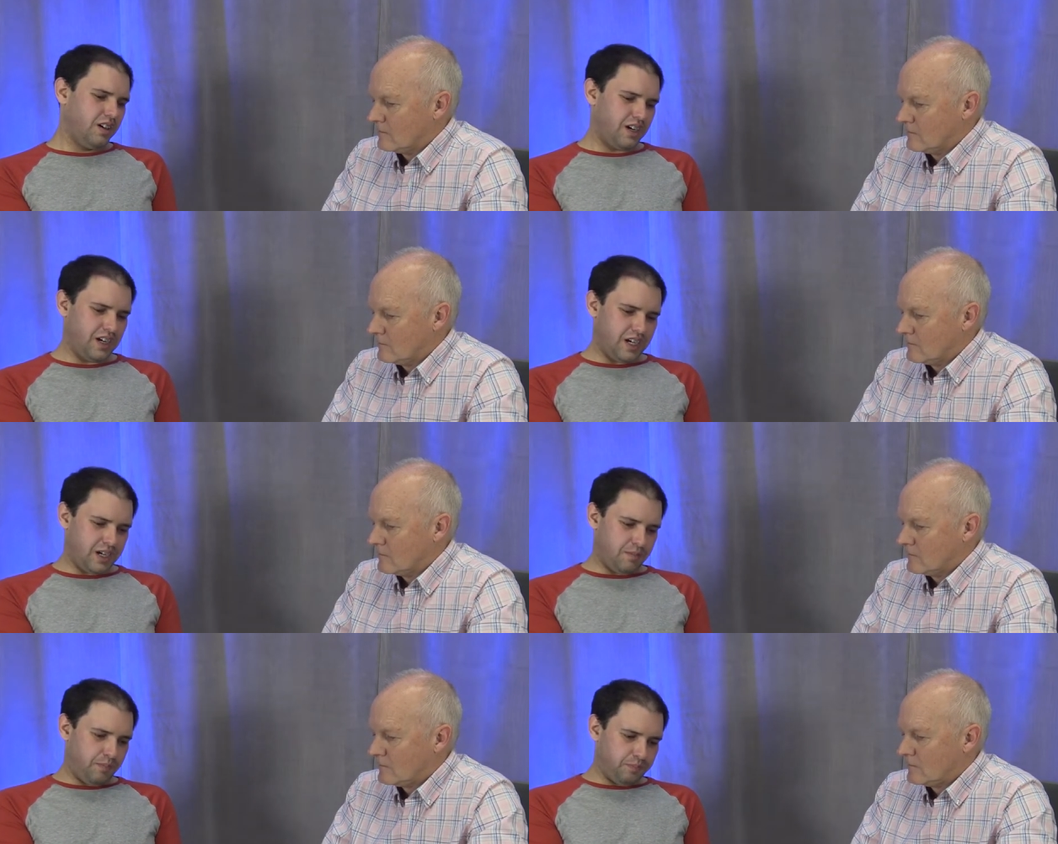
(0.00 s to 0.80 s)

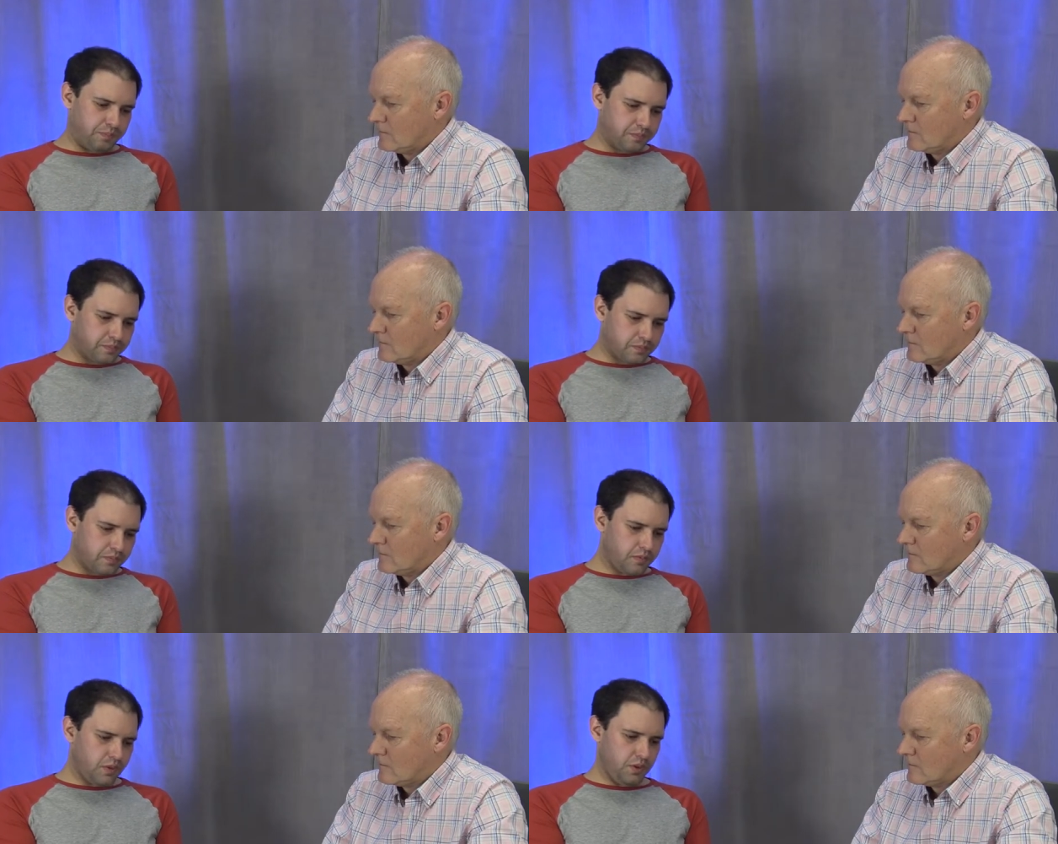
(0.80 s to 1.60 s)
Speaker 1: Um,
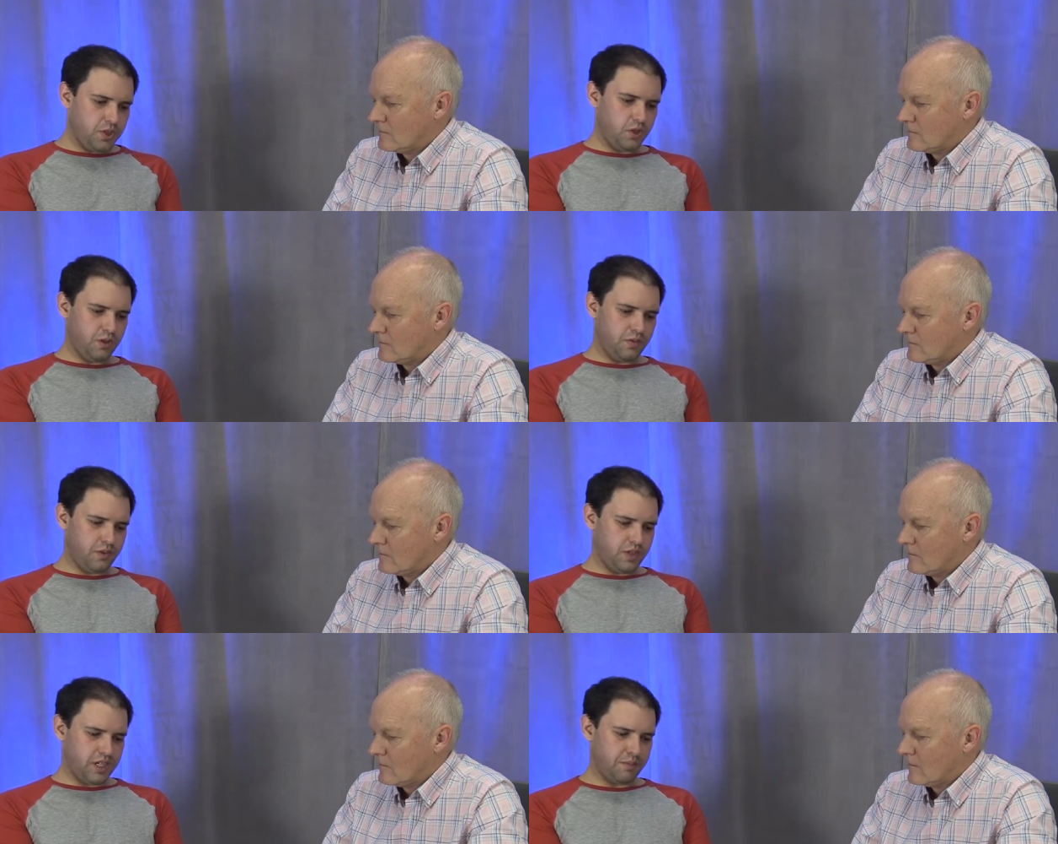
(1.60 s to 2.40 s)
so the
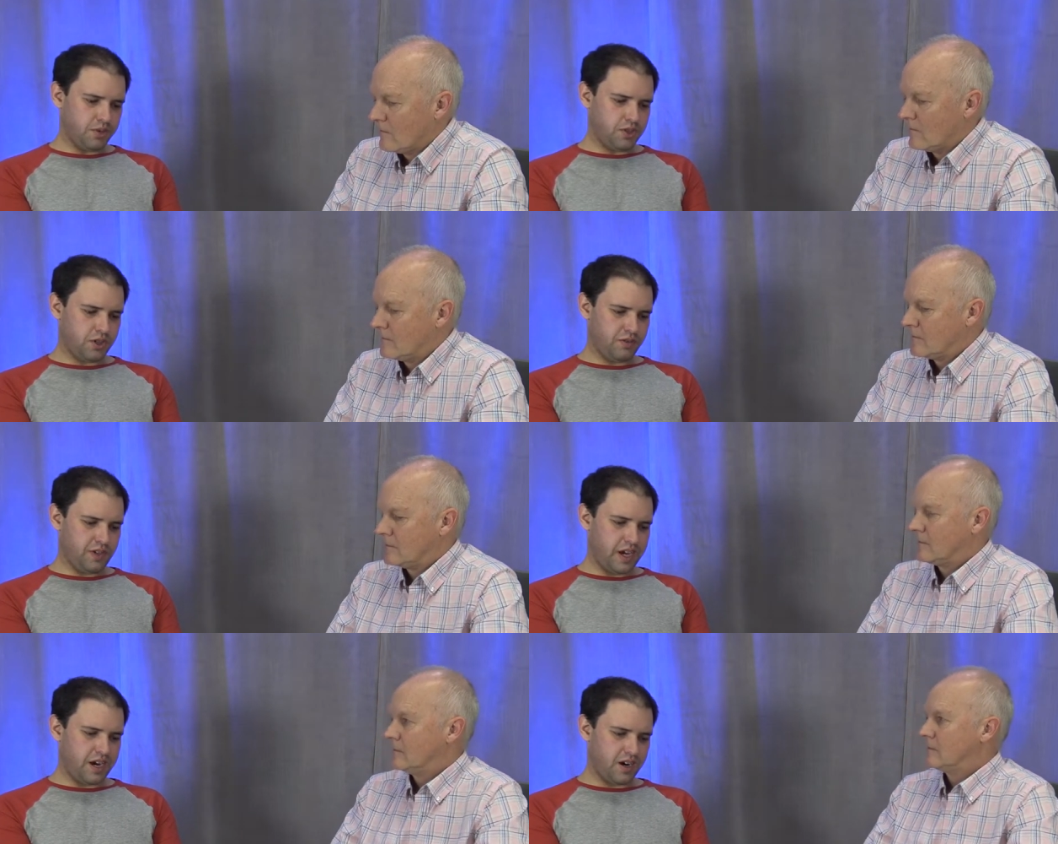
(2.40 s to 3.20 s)
temperature of
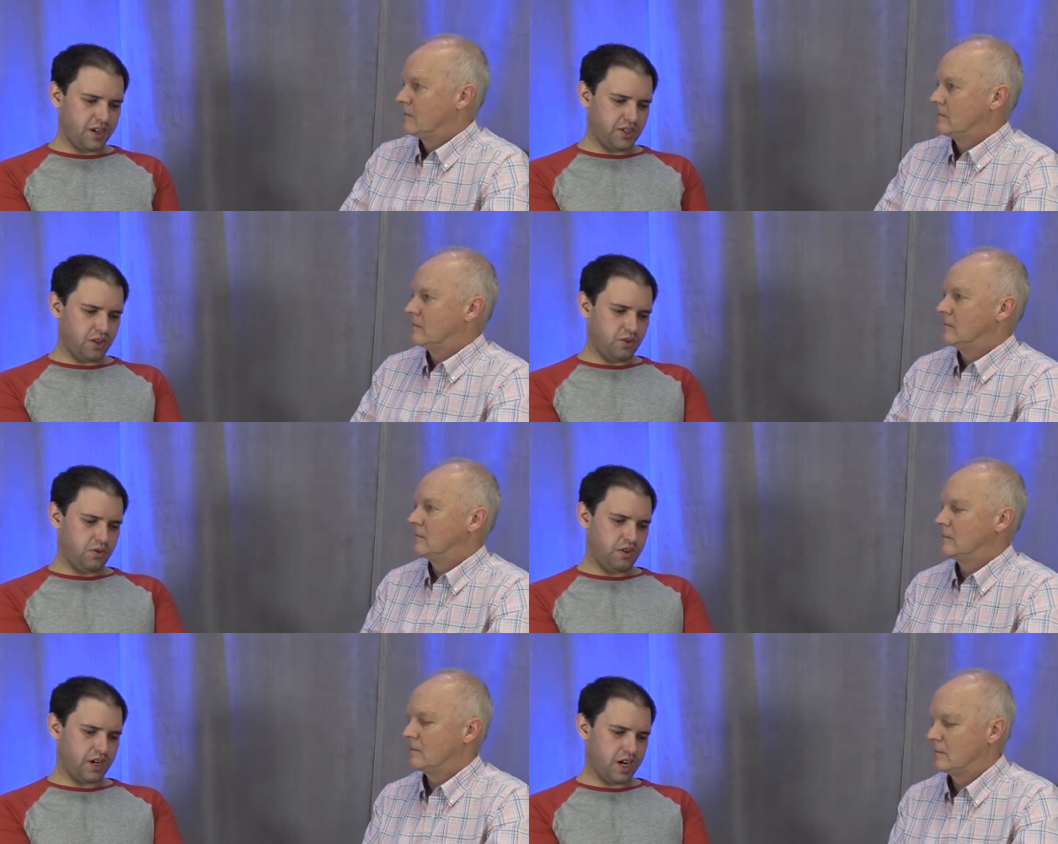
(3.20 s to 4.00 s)
the air as it goes
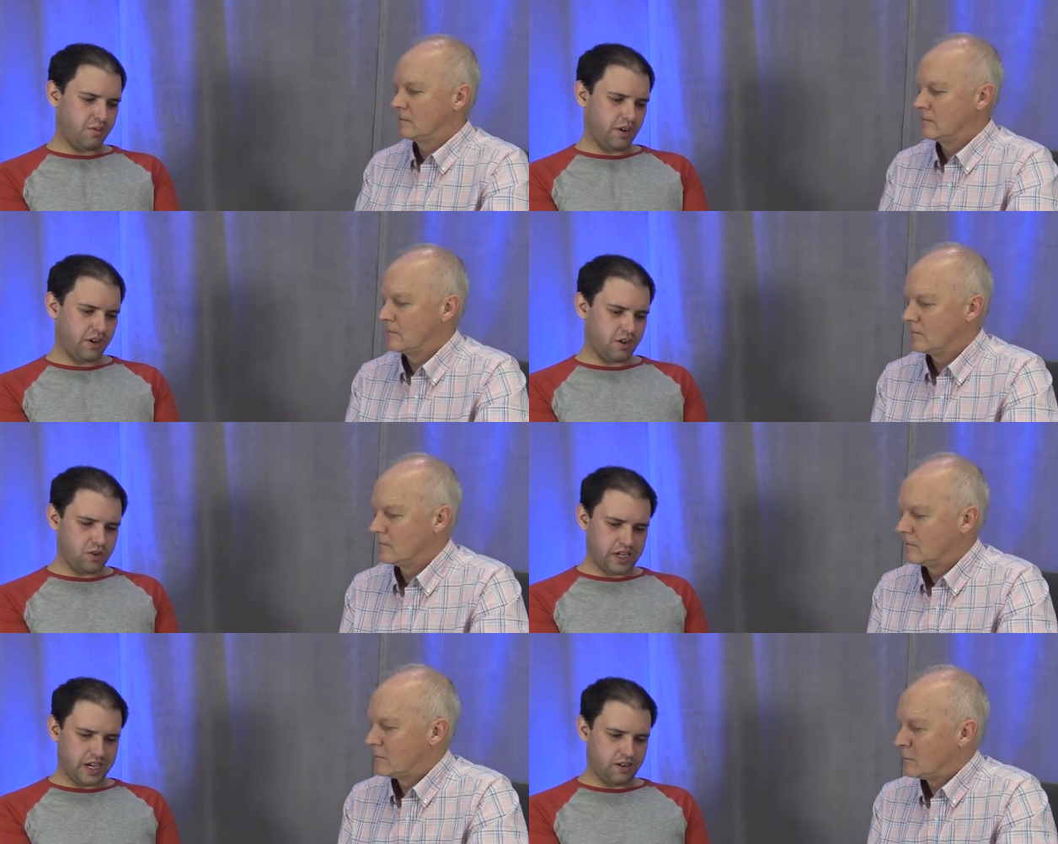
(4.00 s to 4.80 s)
through the carburetor goes
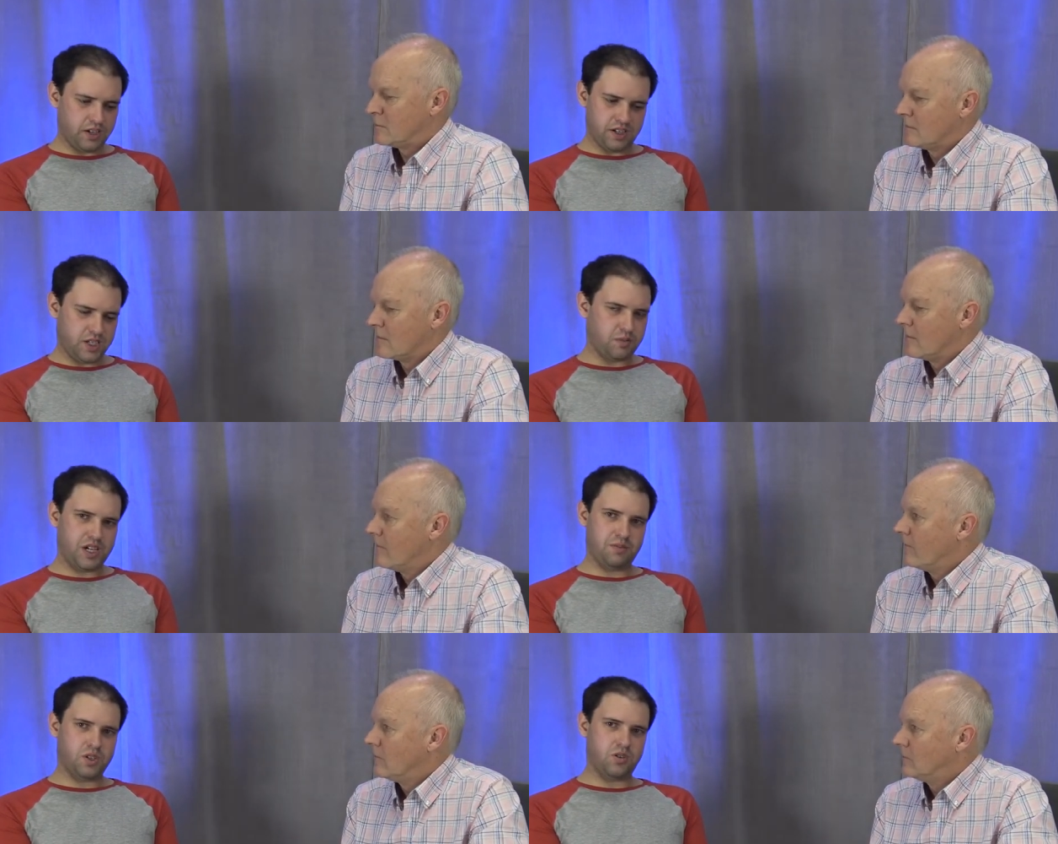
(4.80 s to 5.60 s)
down. It can
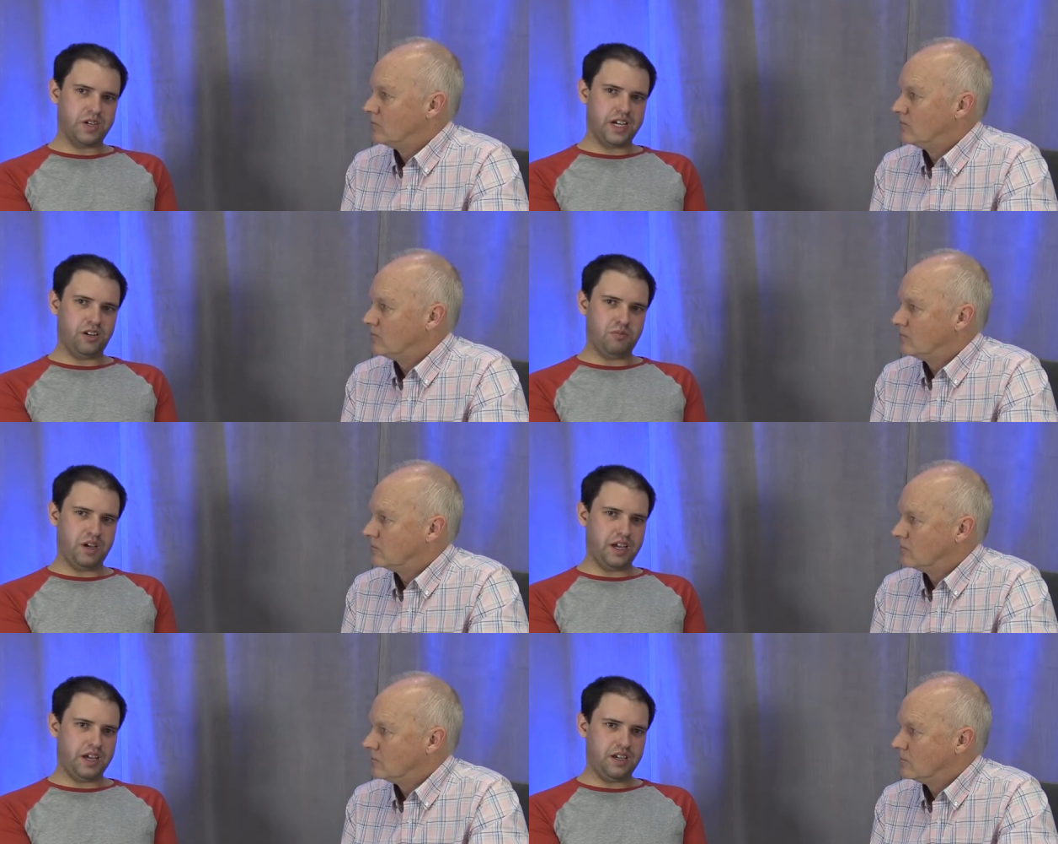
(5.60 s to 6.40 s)
sometimes go down
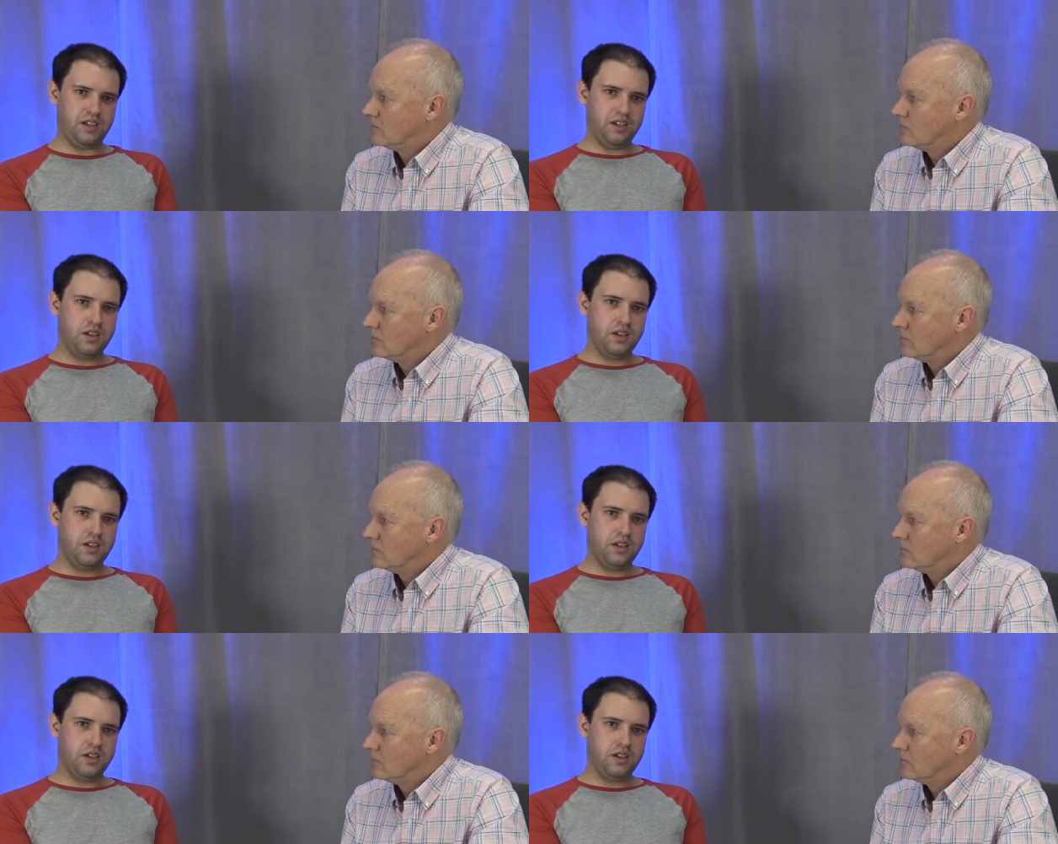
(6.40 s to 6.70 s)
by